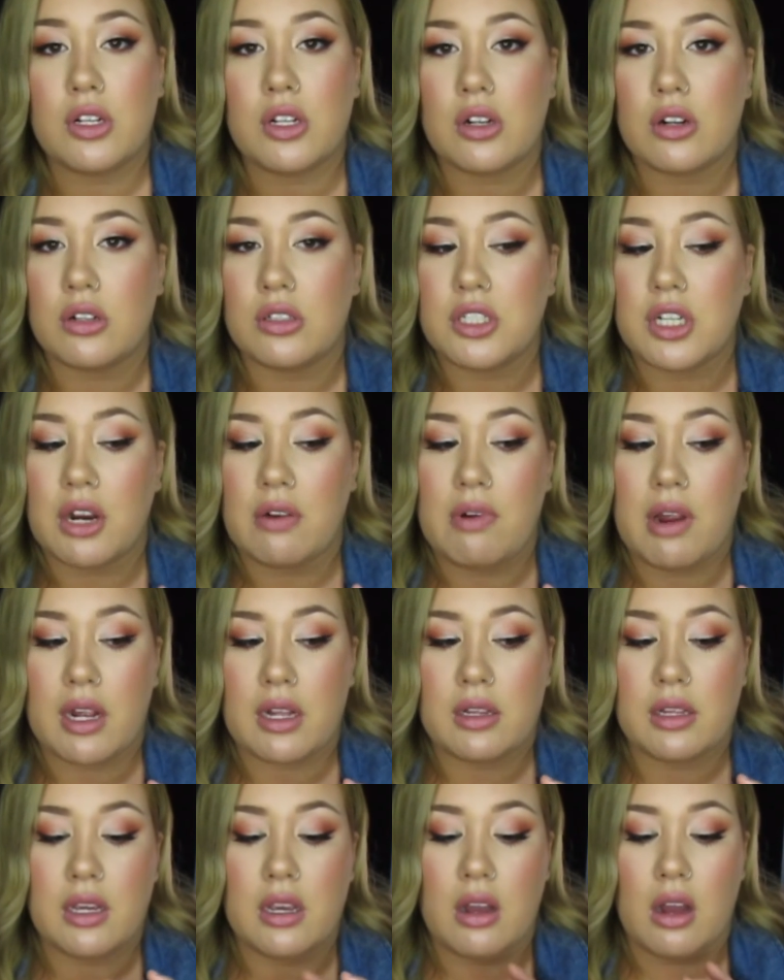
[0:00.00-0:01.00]
You could go
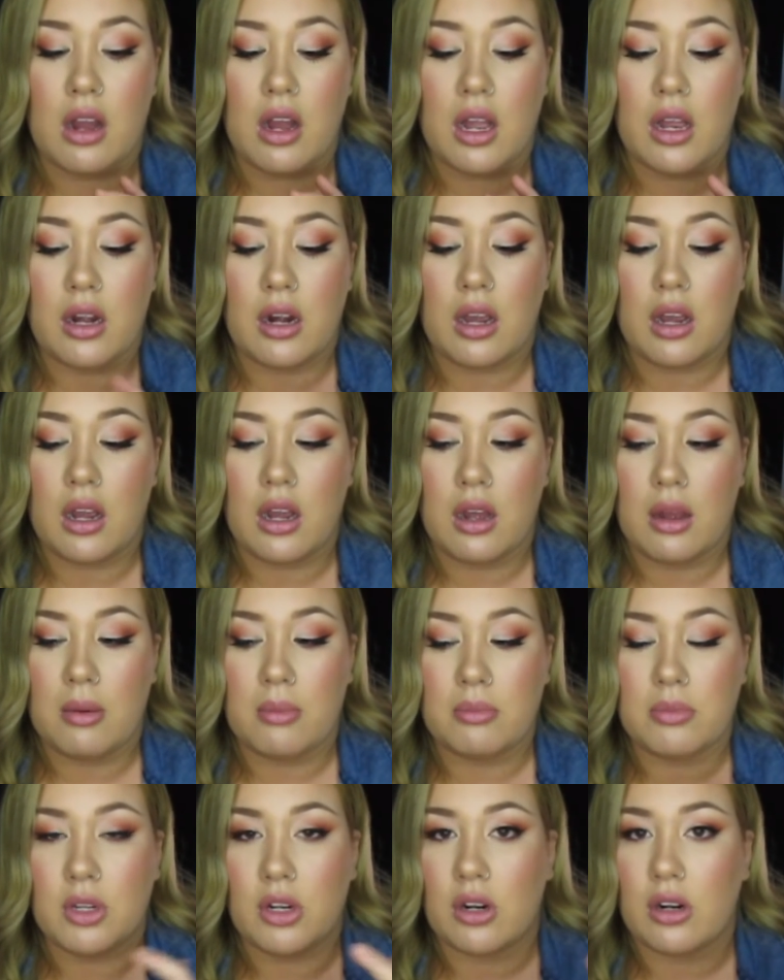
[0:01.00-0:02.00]
directly
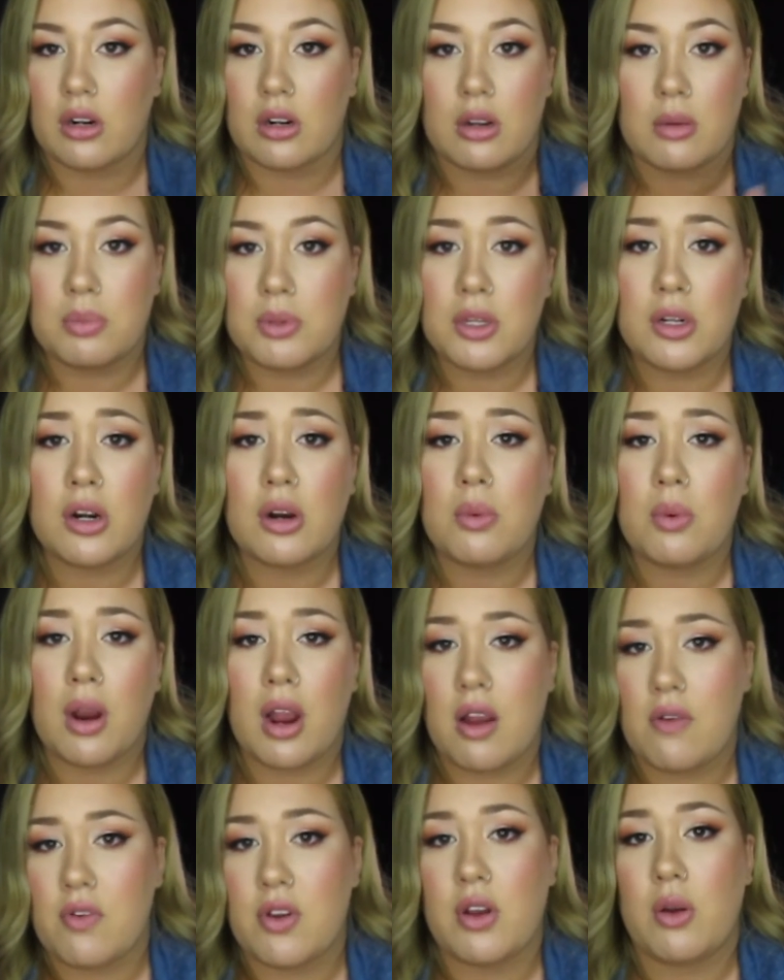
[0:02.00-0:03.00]
on your computer,
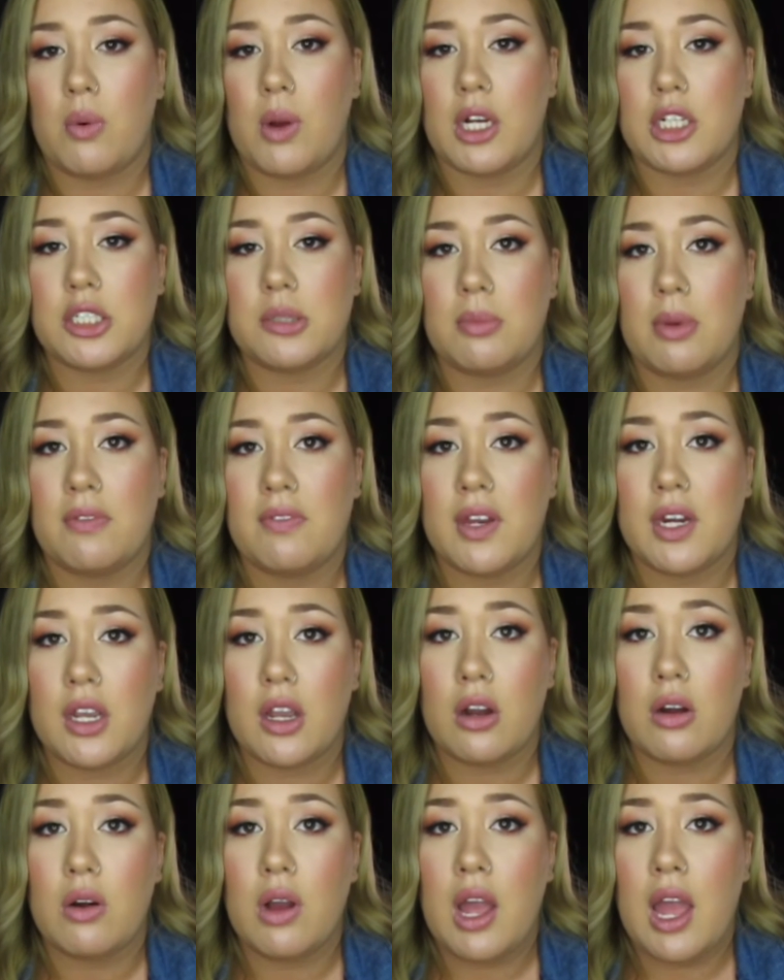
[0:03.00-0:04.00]
wherever you're watching my
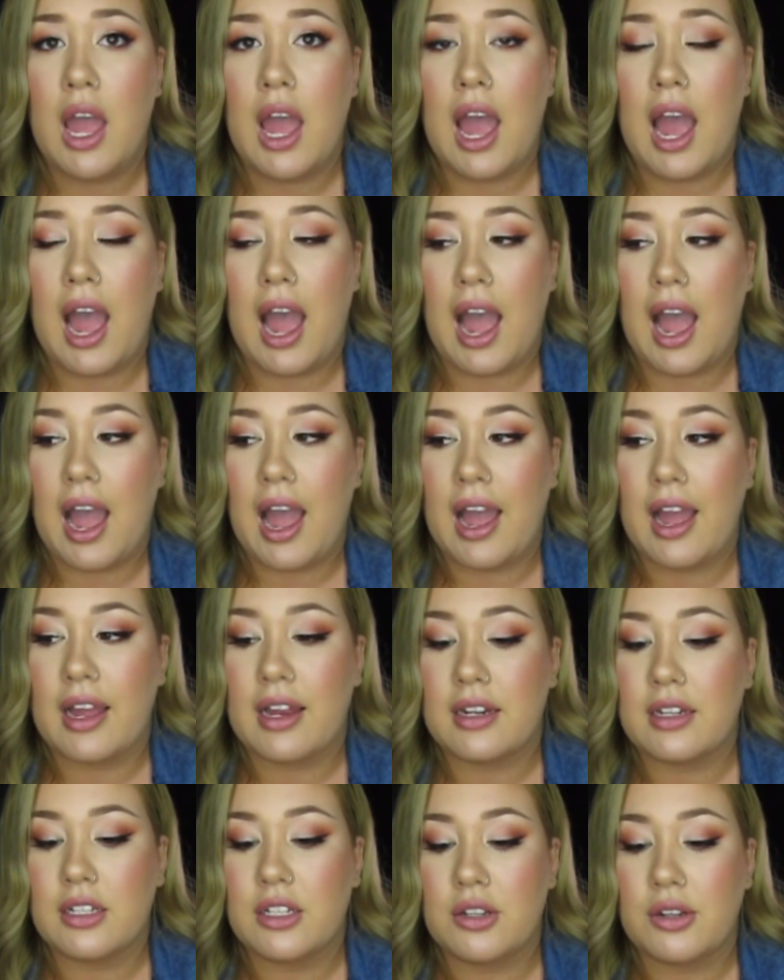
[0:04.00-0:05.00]
video,
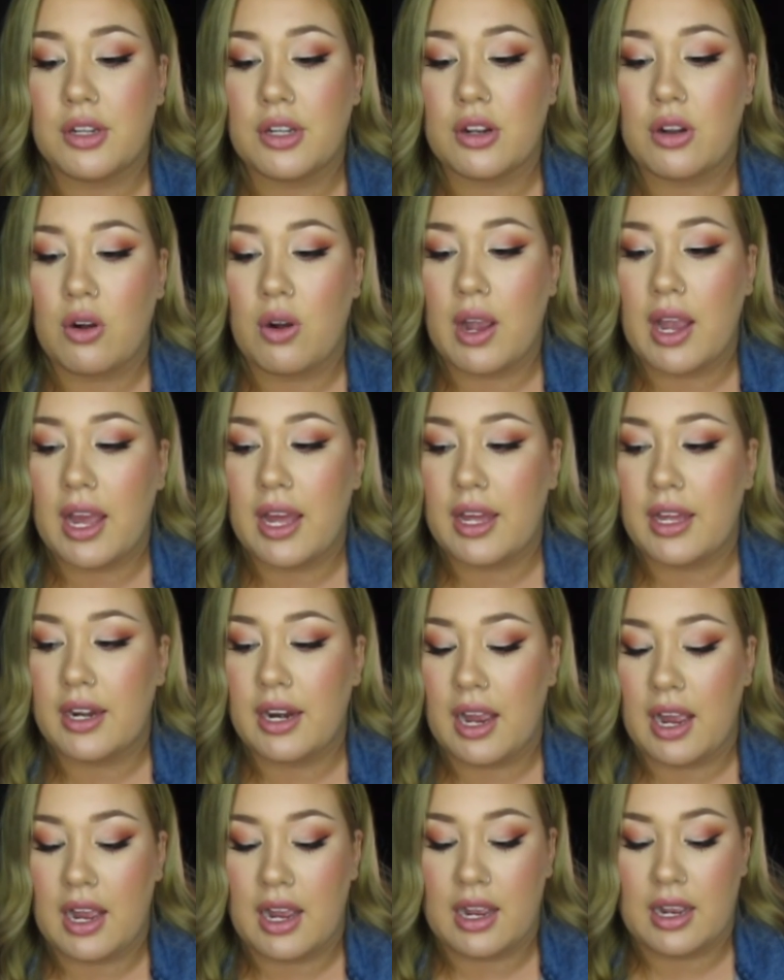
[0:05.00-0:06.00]
and you could go
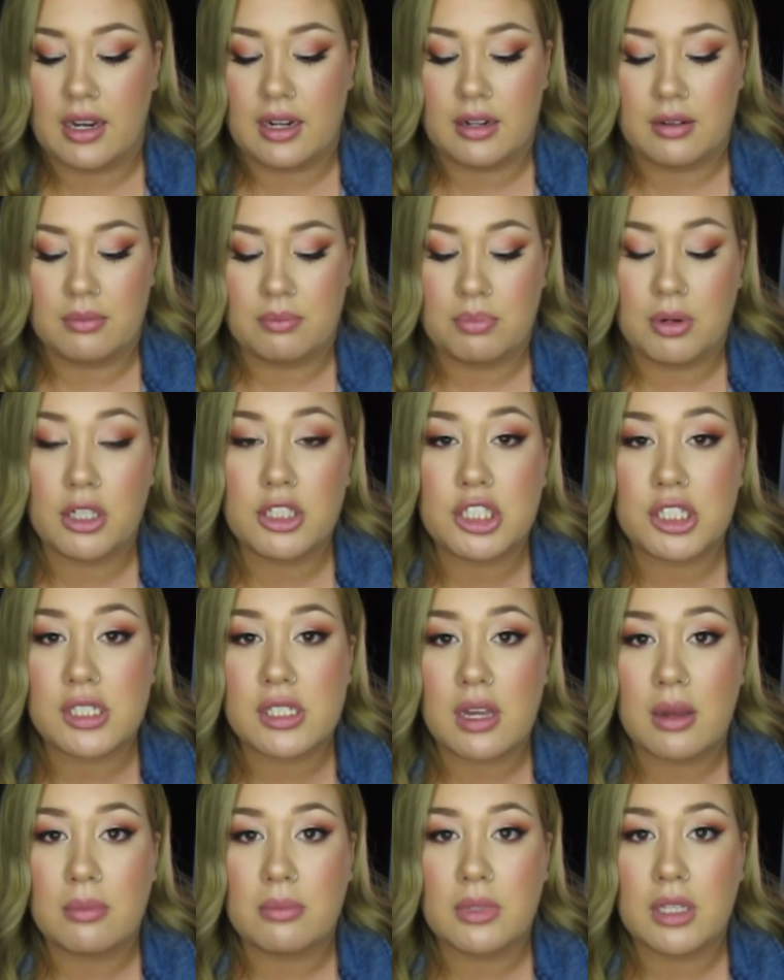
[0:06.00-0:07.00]
ahead and purchase
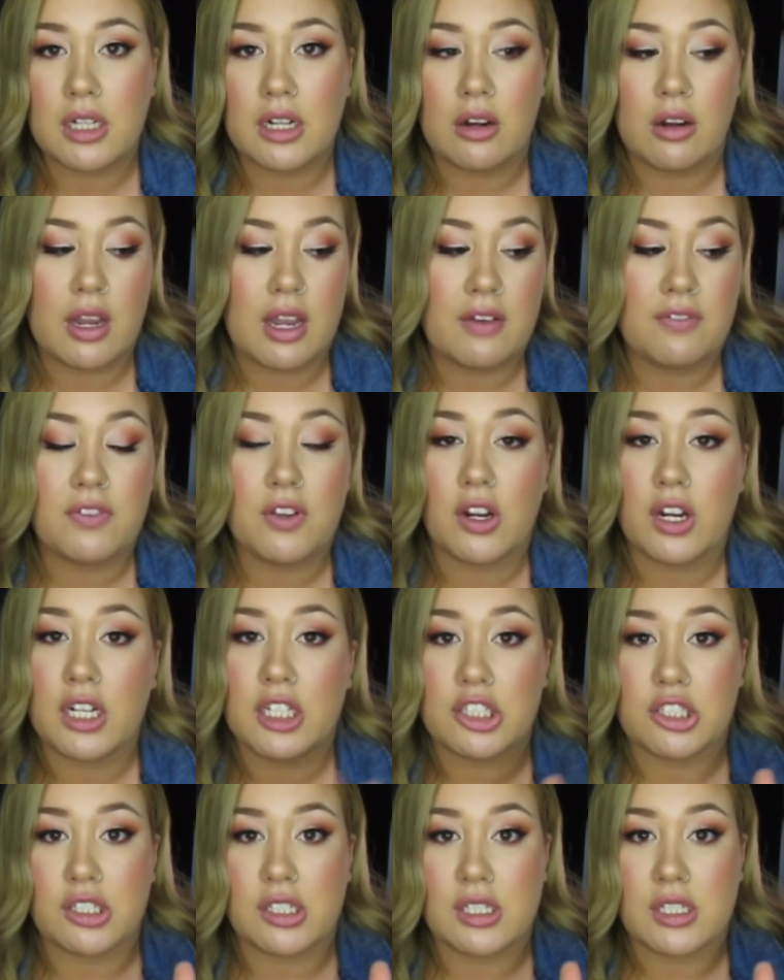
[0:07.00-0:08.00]
them, you know, if you're
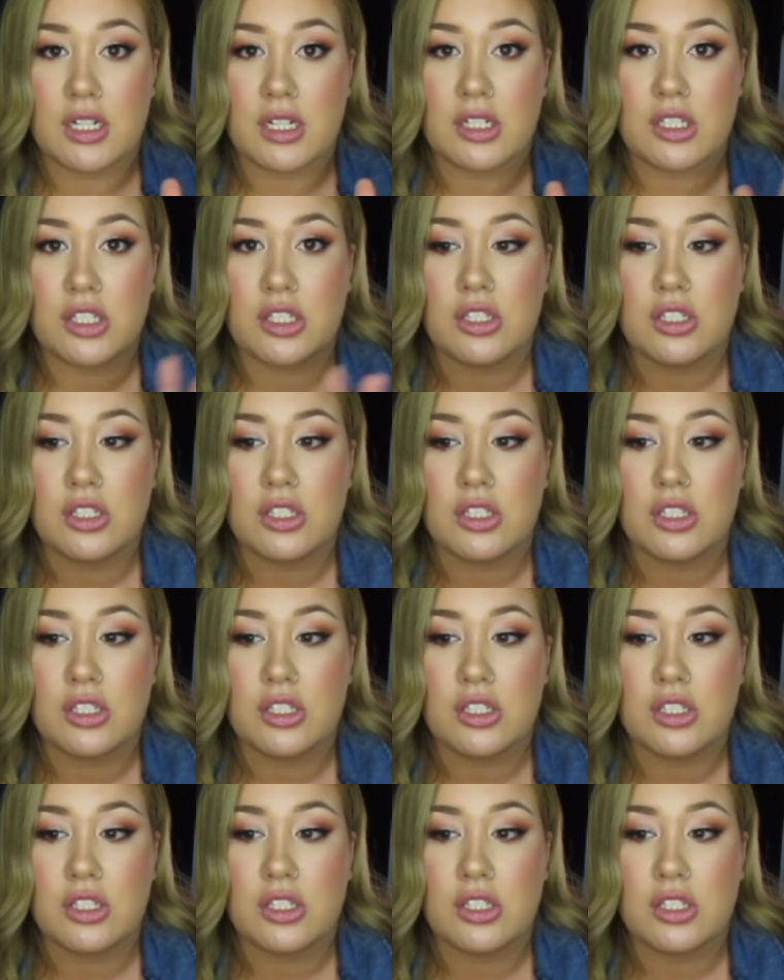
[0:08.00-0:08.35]
interested.